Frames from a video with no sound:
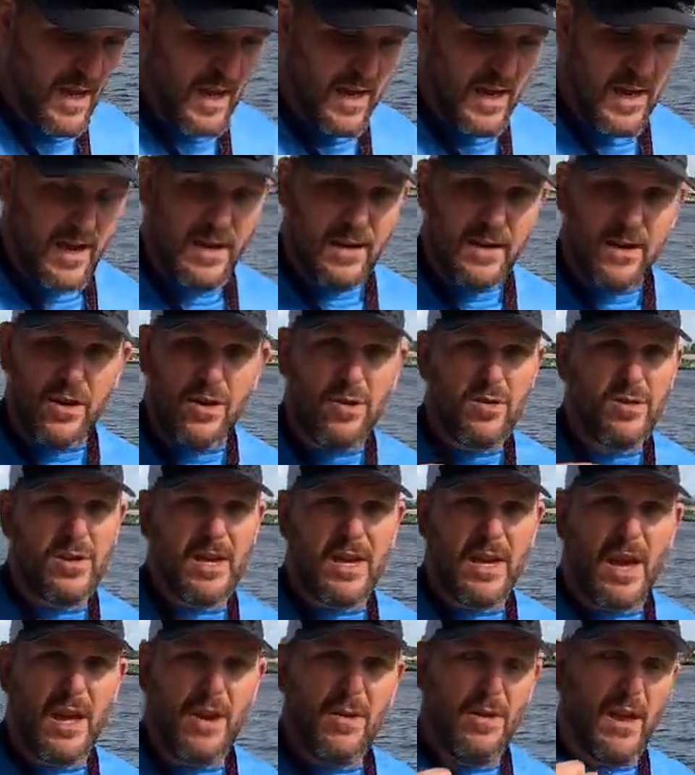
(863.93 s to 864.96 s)
And
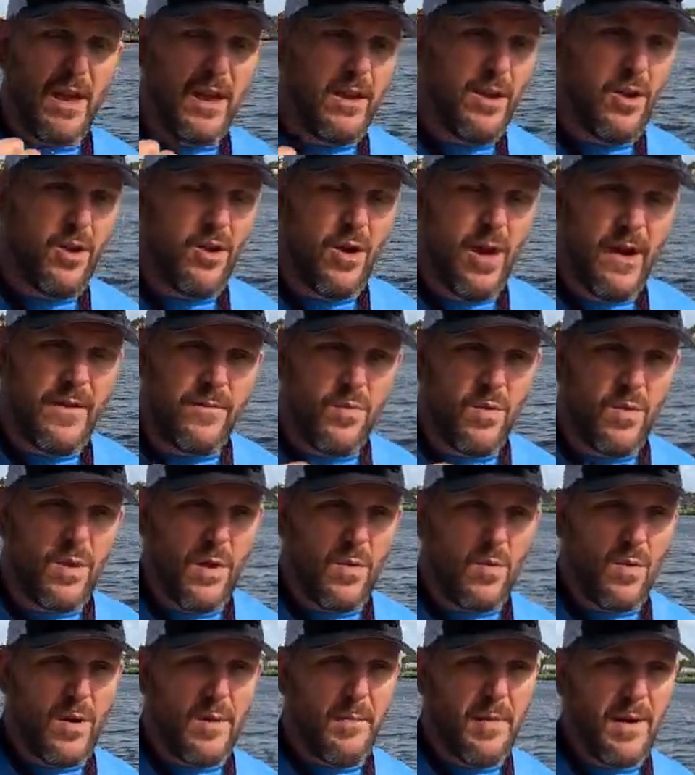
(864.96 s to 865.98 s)
usually you don't have to
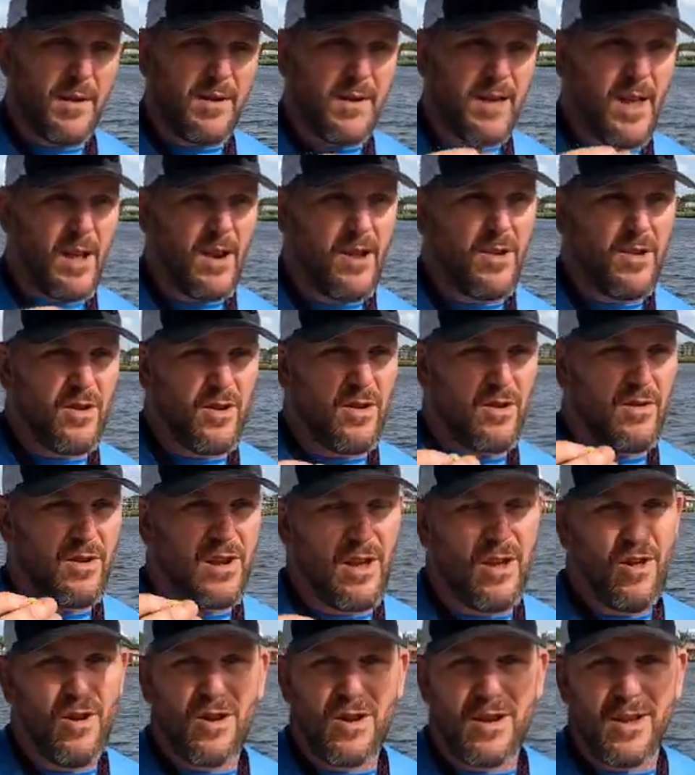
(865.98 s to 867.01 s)
really worry about gut hooking or
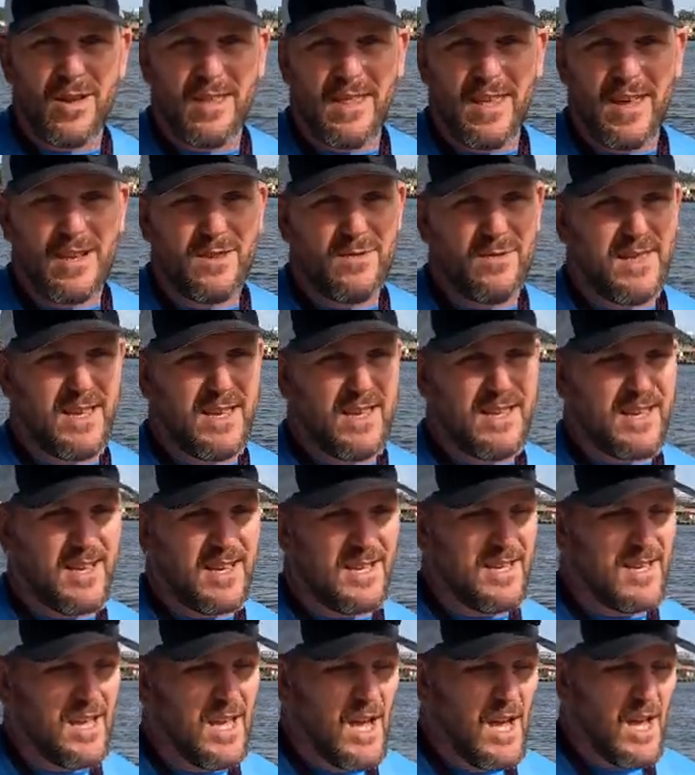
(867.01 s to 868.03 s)
gill hooking things with this,
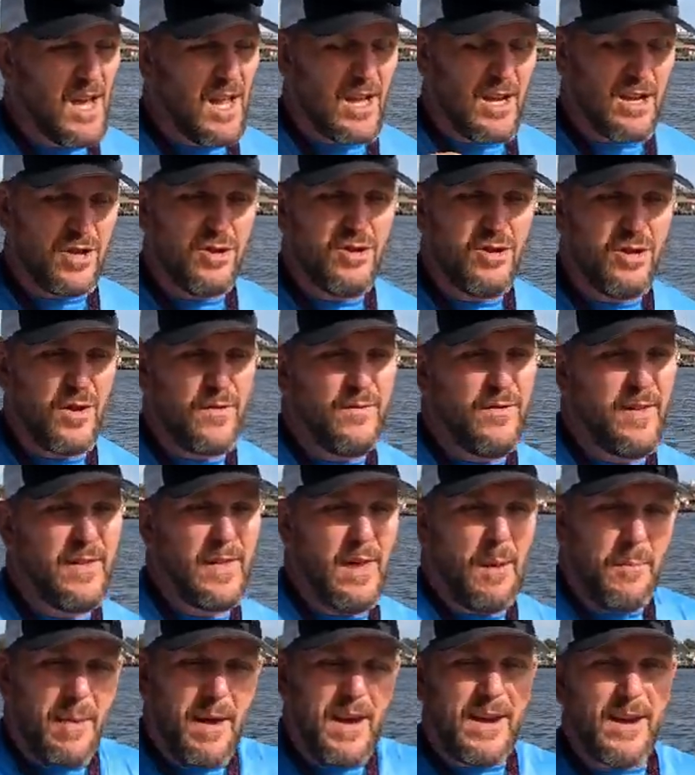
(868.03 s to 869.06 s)
because like as soon as you feel
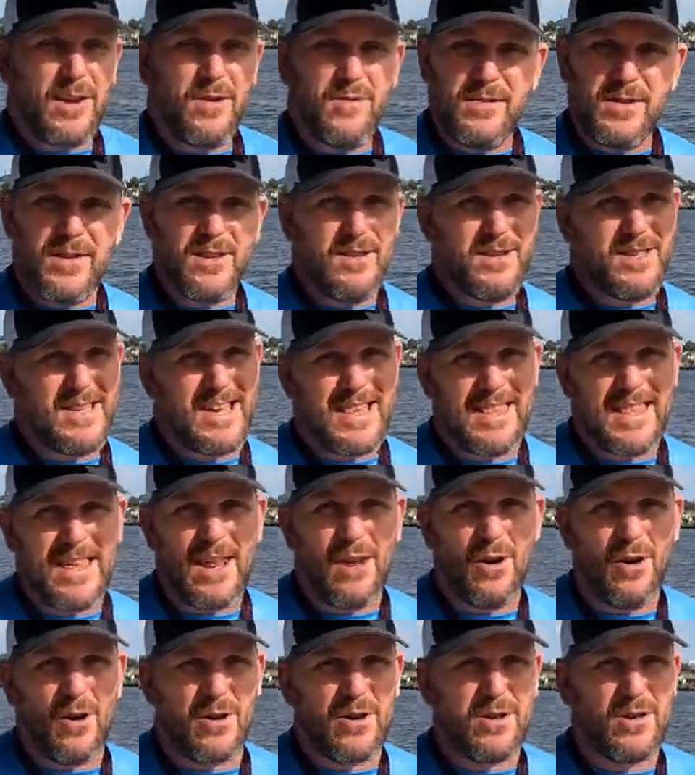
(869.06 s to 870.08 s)
that bite, you set
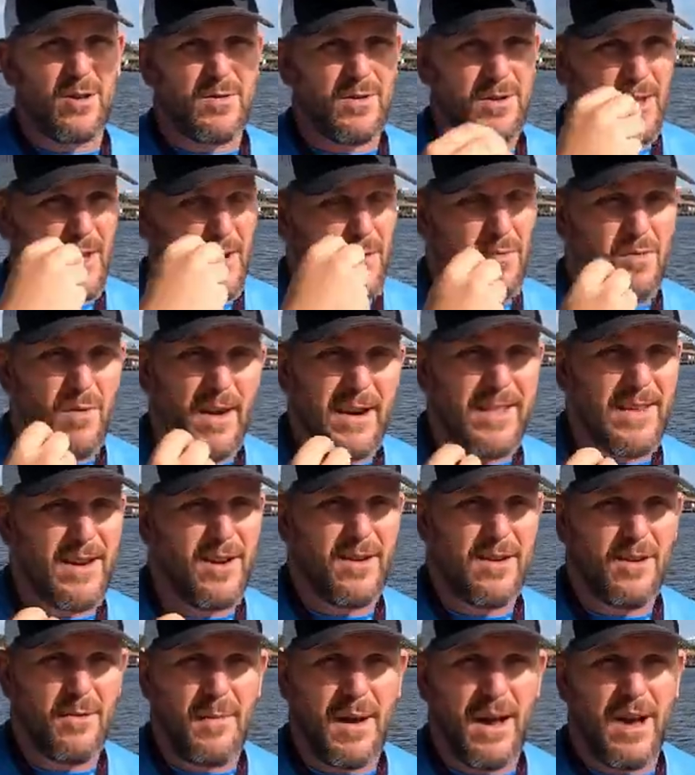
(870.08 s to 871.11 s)
that hook, so it's like right
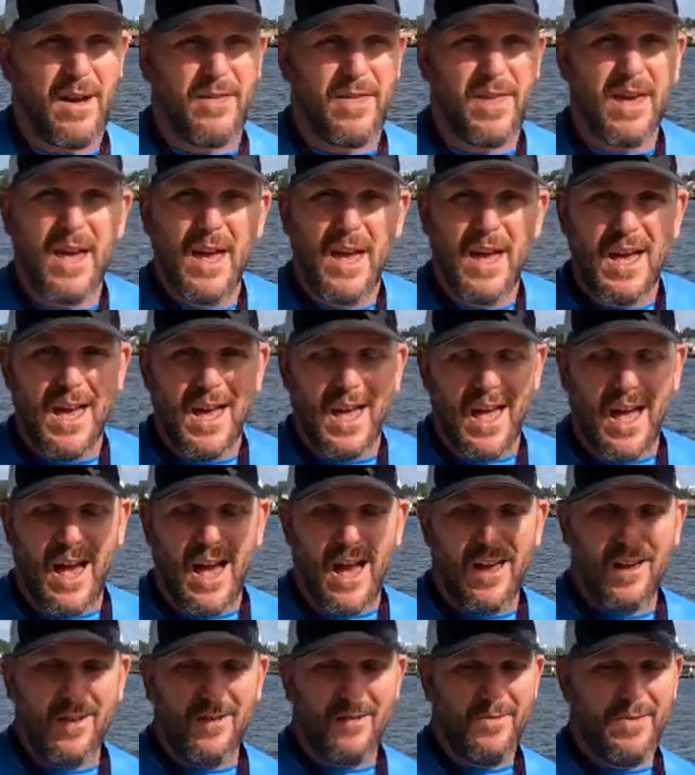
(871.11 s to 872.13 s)
there in their mouth.
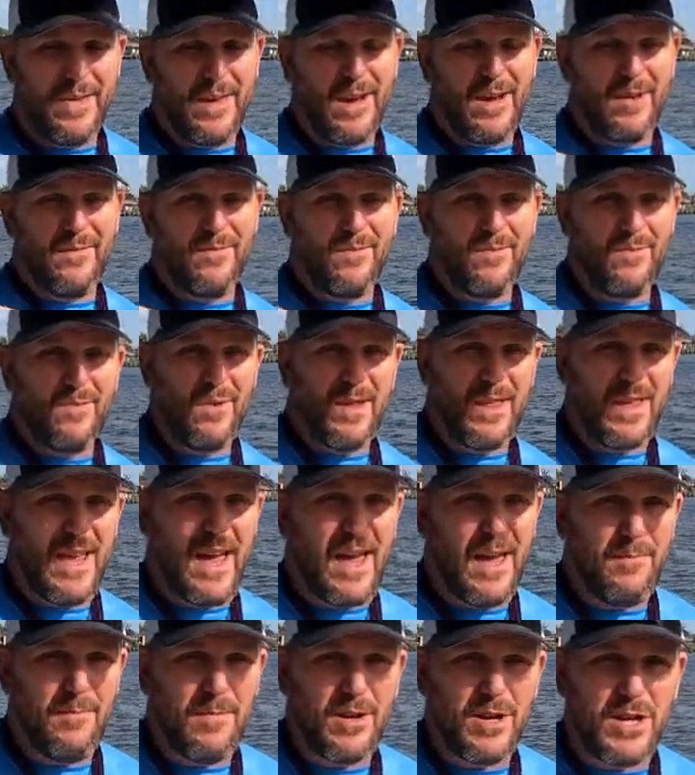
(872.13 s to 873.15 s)
I don't think I've really
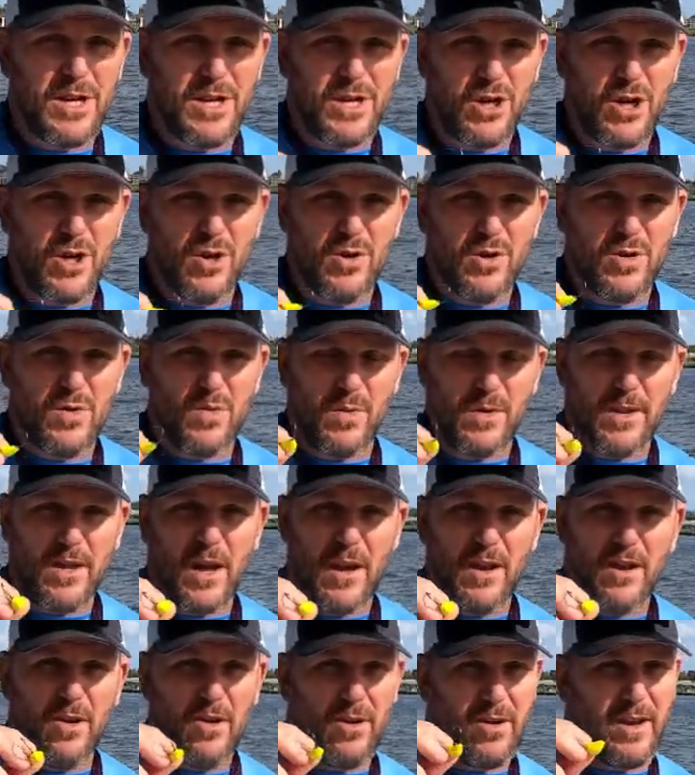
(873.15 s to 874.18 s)
had much issues with
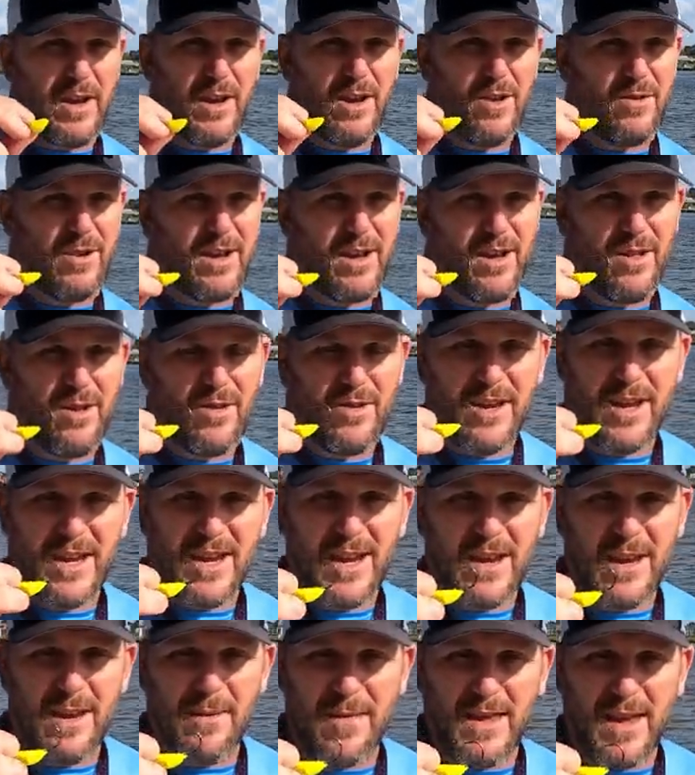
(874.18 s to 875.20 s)
gut hooking or gill
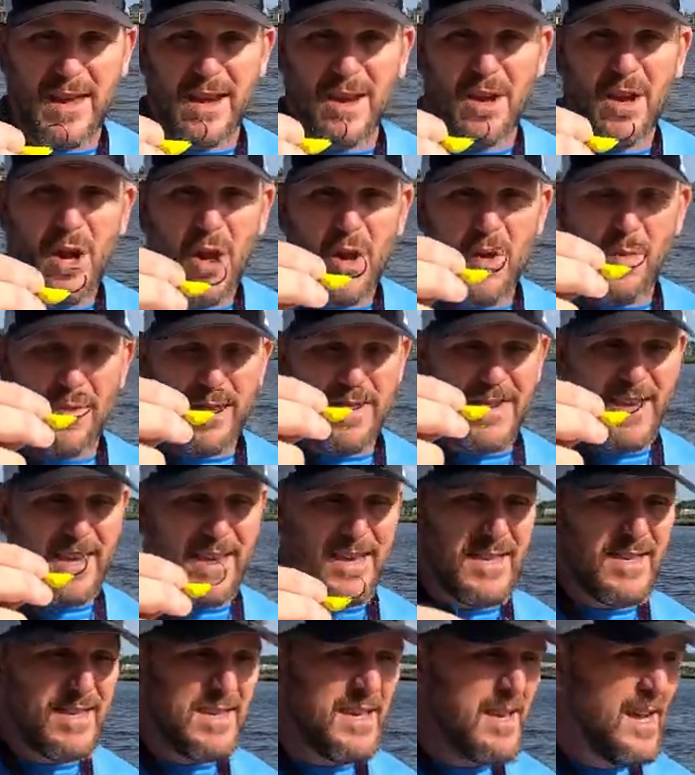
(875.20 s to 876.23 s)
hooking anything with
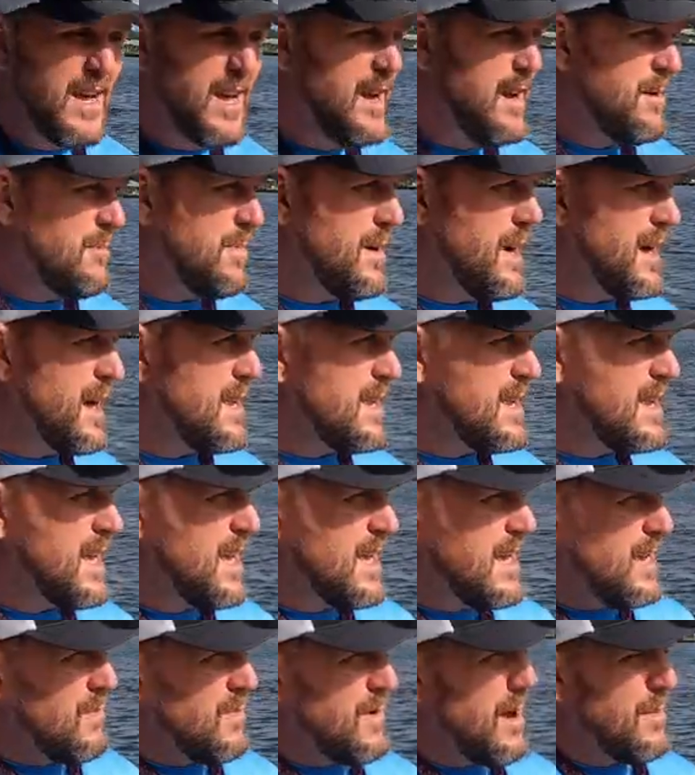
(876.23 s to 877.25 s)
these, but
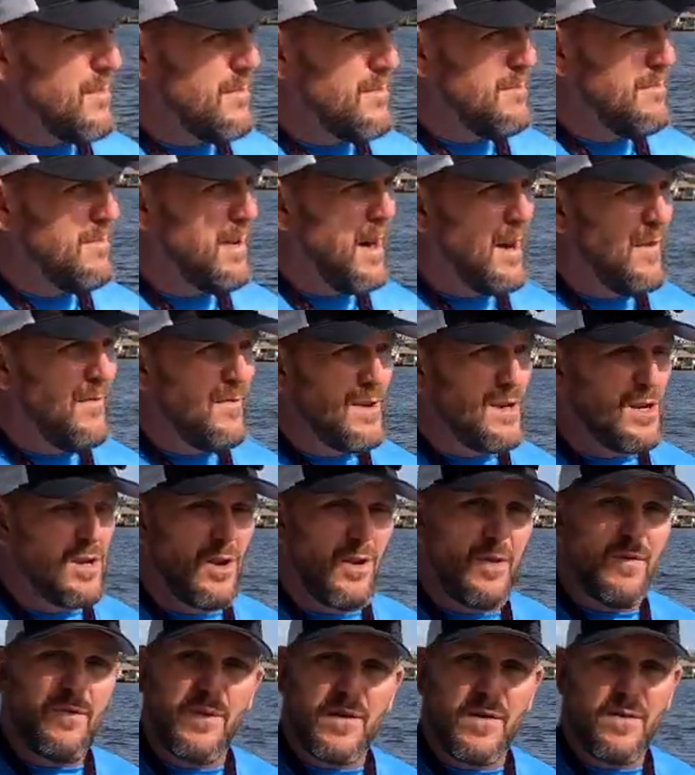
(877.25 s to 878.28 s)
when I'm bottom
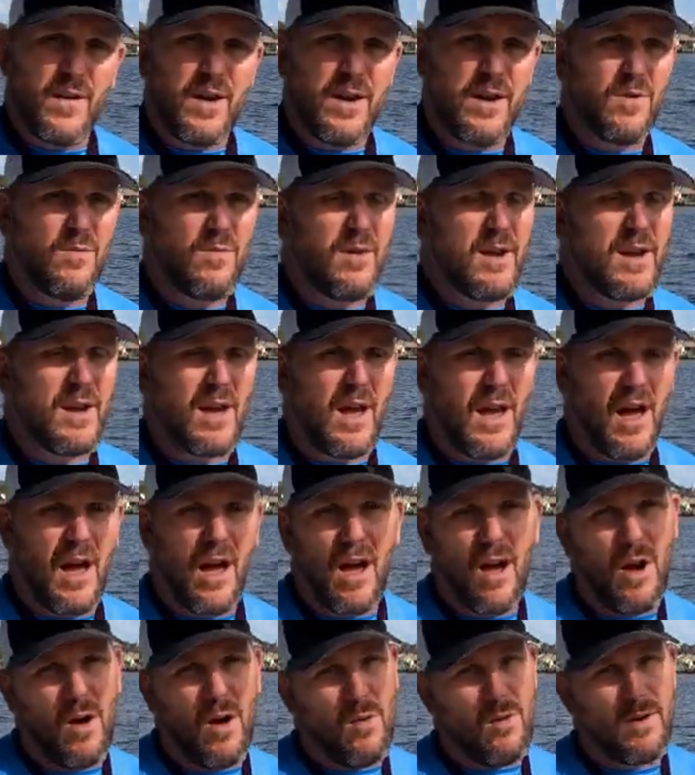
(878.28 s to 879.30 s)
fishing on a fish finder rig,
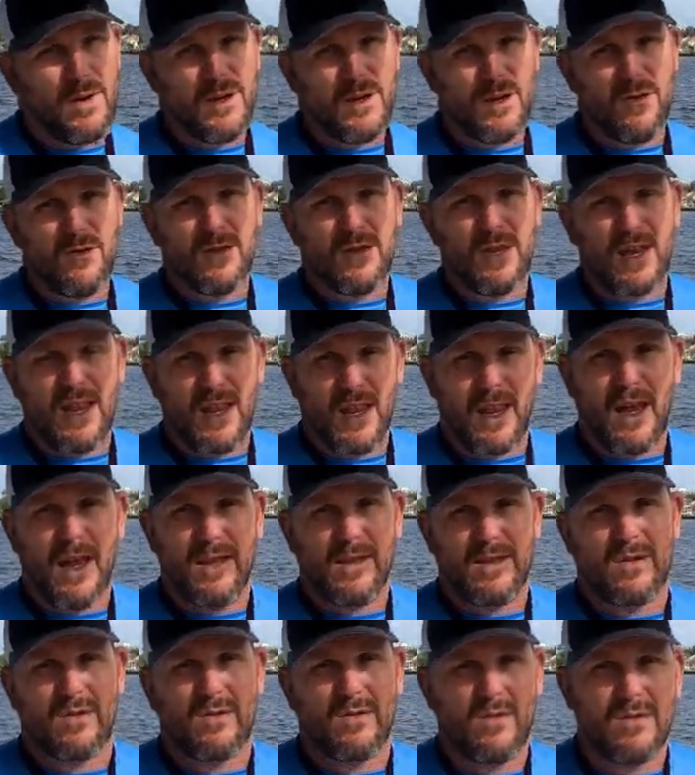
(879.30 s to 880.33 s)
I always use
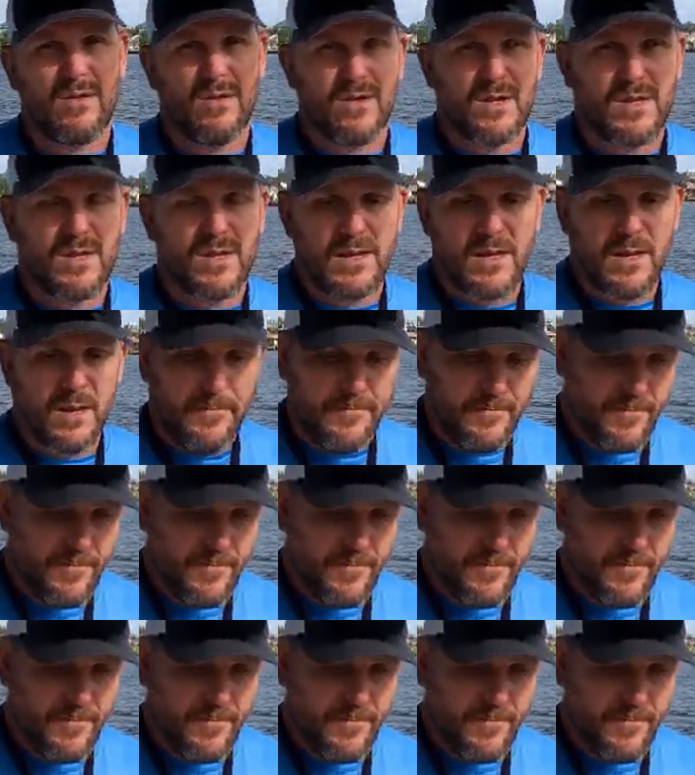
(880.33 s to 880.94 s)
inline circle hooks.